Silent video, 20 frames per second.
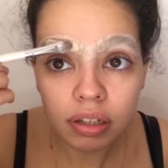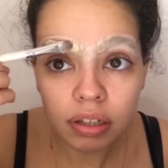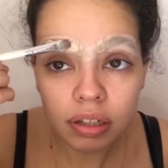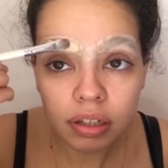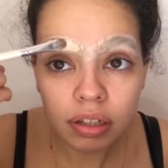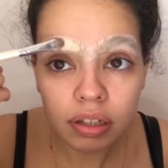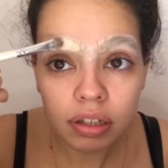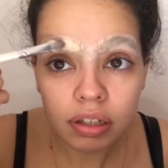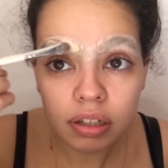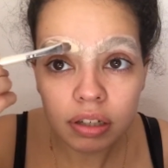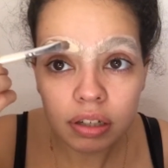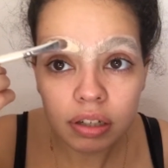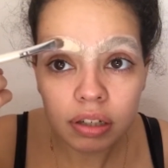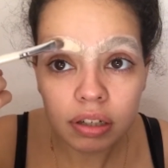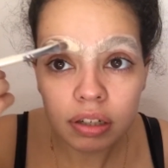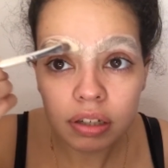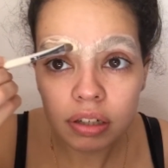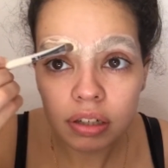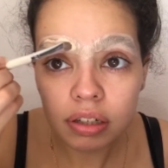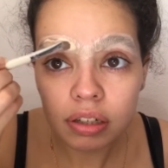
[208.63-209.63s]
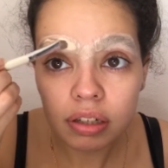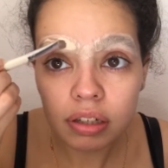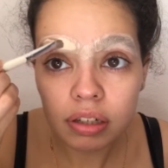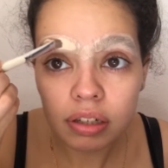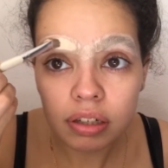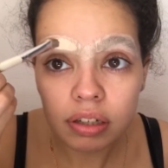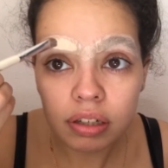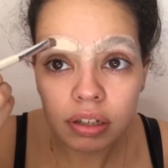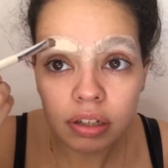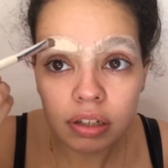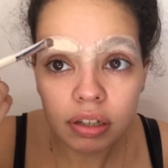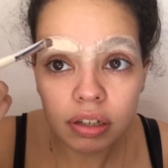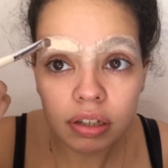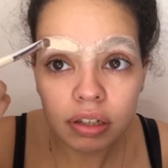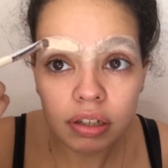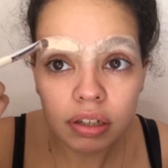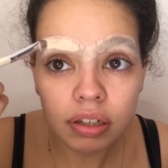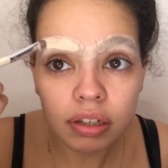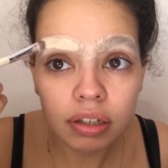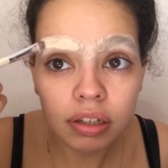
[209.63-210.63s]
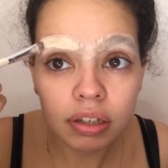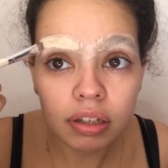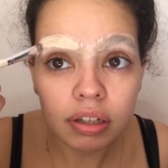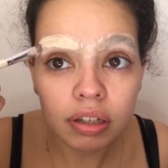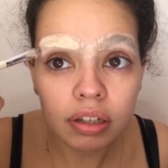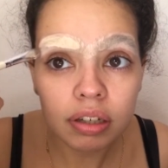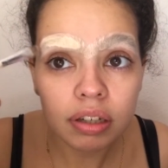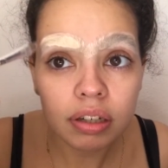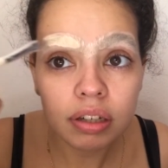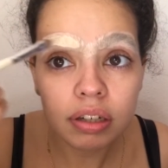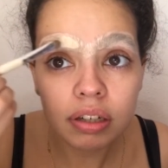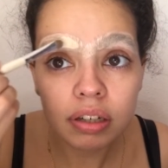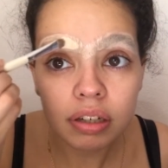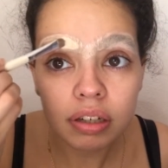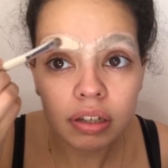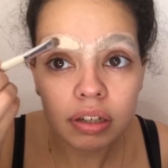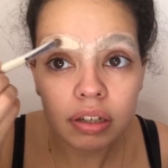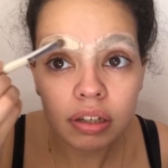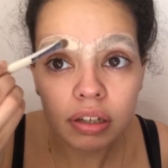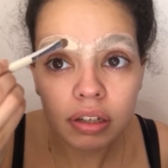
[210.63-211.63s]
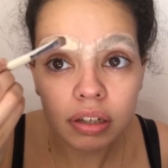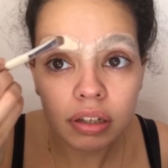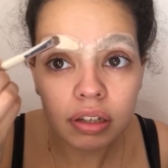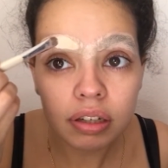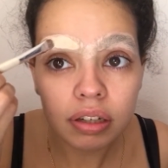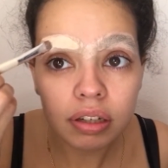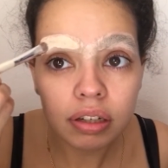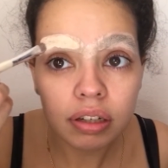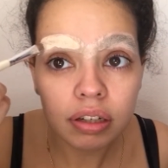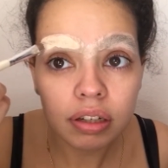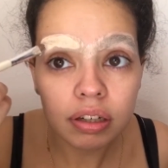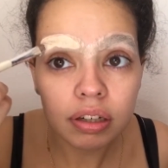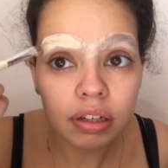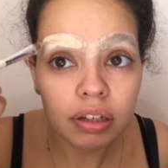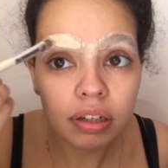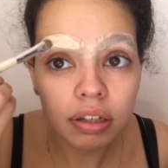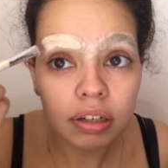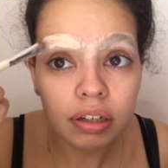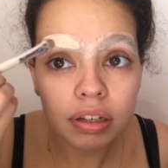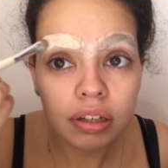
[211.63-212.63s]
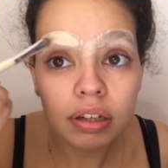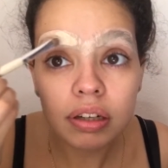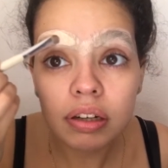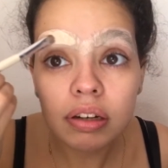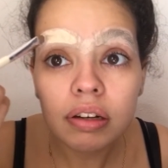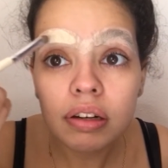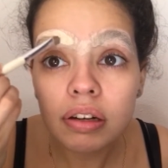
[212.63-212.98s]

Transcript: Nothing is said.